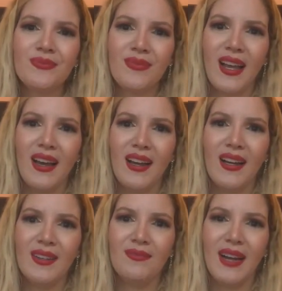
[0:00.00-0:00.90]

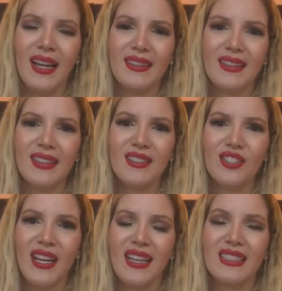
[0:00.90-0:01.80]
I think
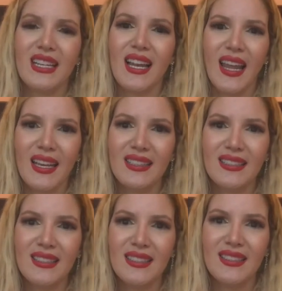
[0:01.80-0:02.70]
she has a
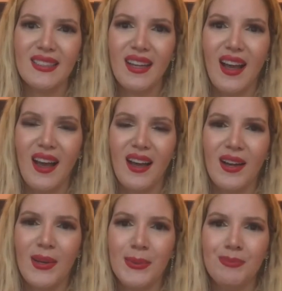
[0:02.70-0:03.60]
legacy
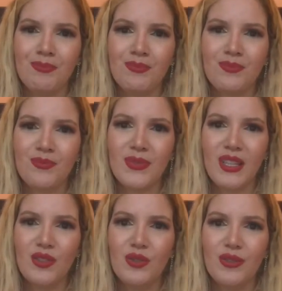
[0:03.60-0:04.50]

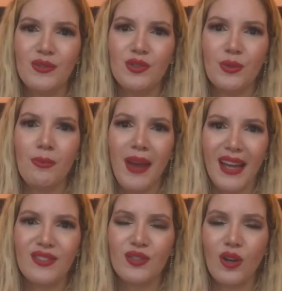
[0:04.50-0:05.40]
to
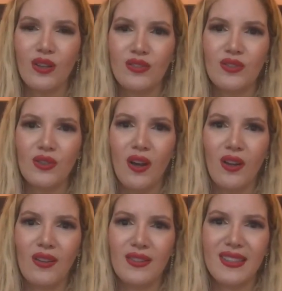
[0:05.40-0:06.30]
pass on to
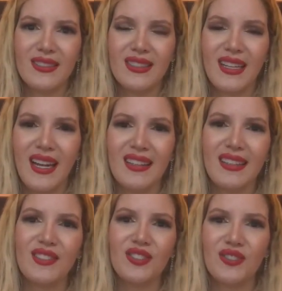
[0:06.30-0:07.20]
all of us, and I
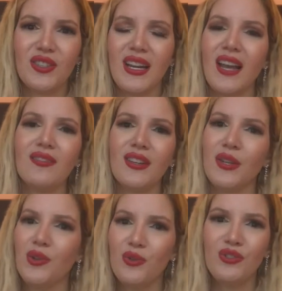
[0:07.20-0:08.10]
think she's gonna have a
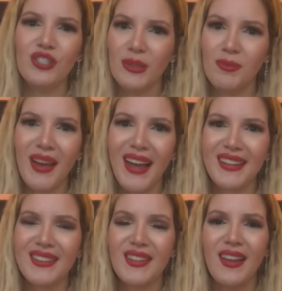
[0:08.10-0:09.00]
huge impact